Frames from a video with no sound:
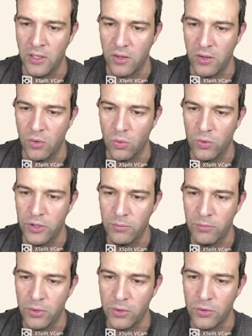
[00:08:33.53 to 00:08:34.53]
The wind
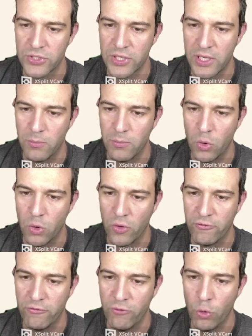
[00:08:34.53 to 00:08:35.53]
blows at more
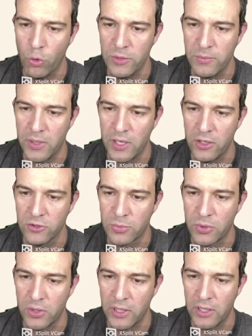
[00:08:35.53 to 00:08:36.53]
than 40 miles
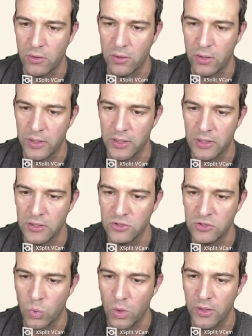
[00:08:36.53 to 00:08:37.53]
per hour on at
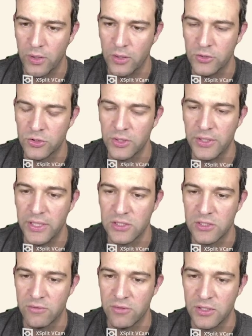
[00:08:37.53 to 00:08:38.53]
least 100 days
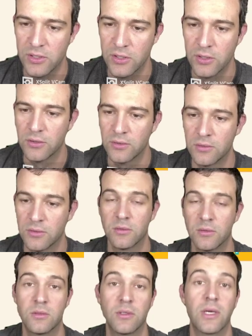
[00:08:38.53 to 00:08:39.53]
of the year.
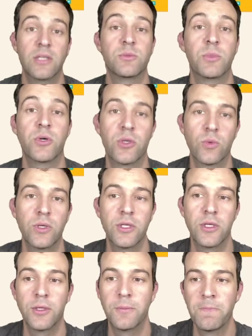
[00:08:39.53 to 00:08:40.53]
That's pretty windy.